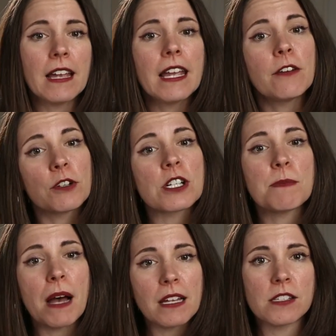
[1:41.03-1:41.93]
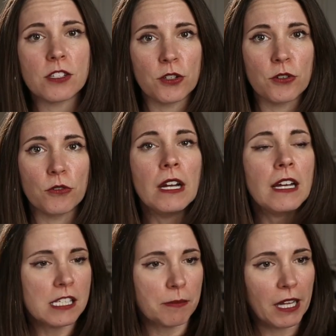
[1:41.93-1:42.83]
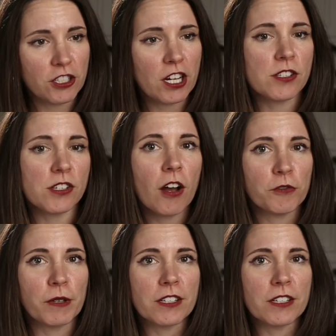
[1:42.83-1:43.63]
in response to supply chain software.